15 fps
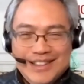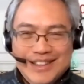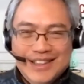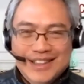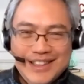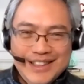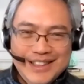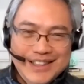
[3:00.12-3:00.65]

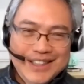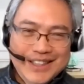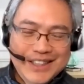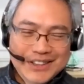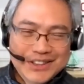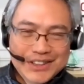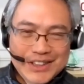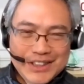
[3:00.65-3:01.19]
Hey,
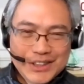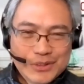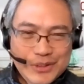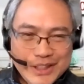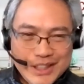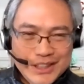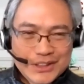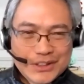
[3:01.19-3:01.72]
Hazel,
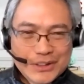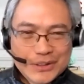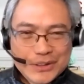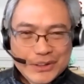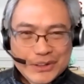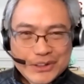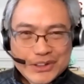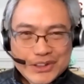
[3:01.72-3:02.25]
quick intro on
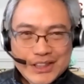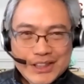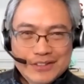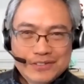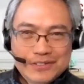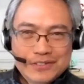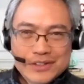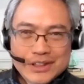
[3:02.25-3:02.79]

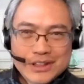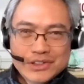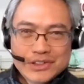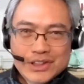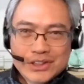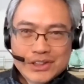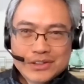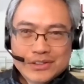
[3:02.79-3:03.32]
yourself. If
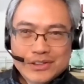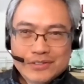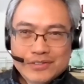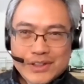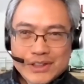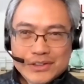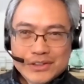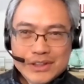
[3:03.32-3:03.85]

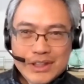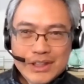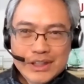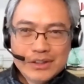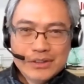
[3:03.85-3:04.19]
that's okay,